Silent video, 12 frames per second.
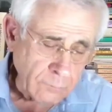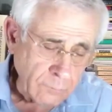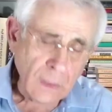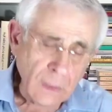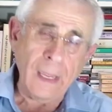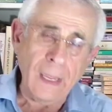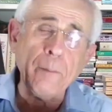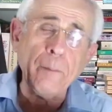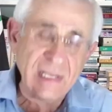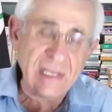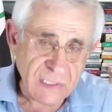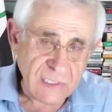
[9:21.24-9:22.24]
bases
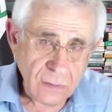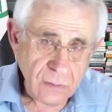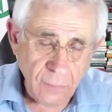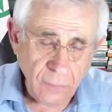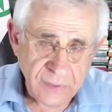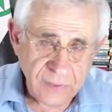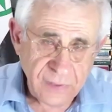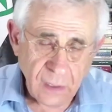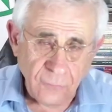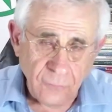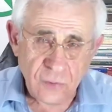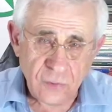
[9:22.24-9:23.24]
of the Air Force here
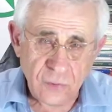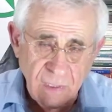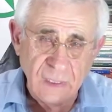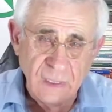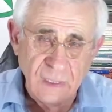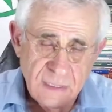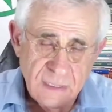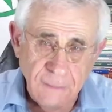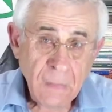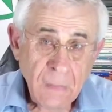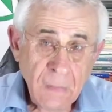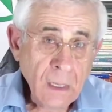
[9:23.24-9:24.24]
in Israel.
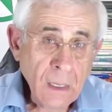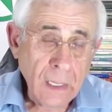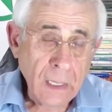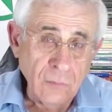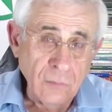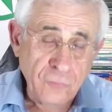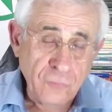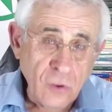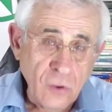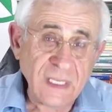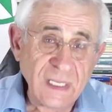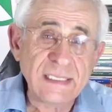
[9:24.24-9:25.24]
And of course, against
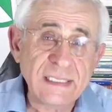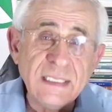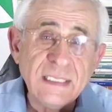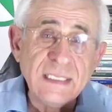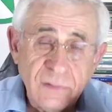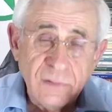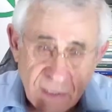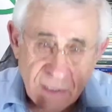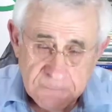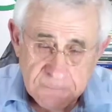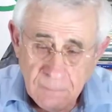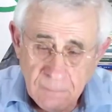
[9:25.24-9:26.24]
cities.
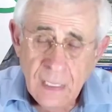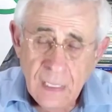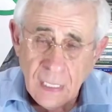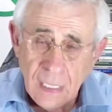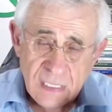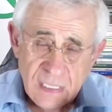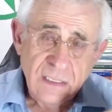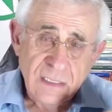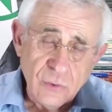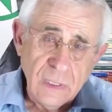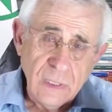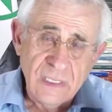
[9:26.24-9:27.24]
And this actually leads us
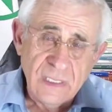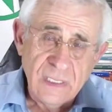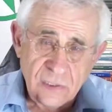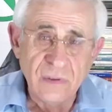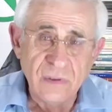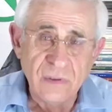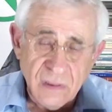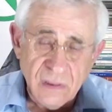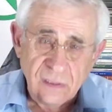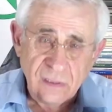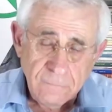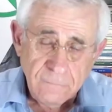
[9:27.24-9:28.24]
to the third
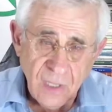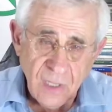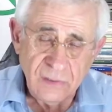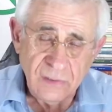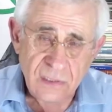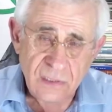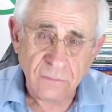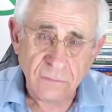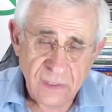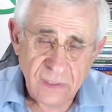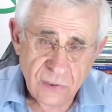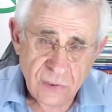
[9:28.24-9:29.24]
characteristic of the
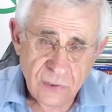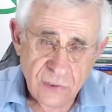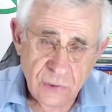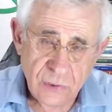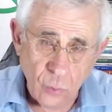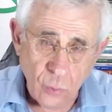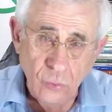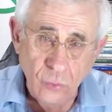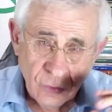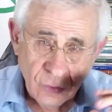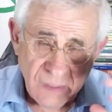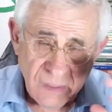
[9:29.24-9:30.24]
next war, not only
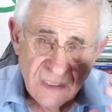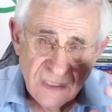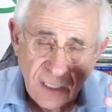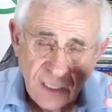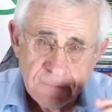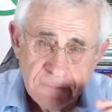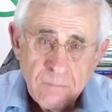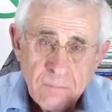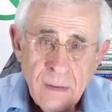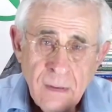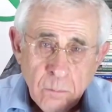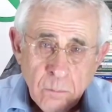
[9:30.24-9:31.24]
missiles, but
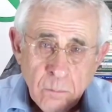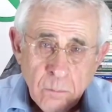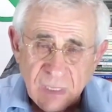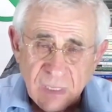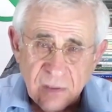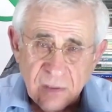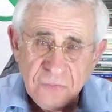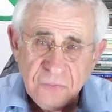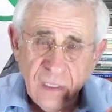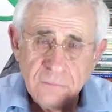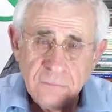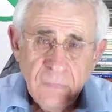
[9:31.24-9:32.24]
the fact
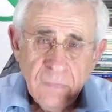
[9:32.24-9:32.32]
that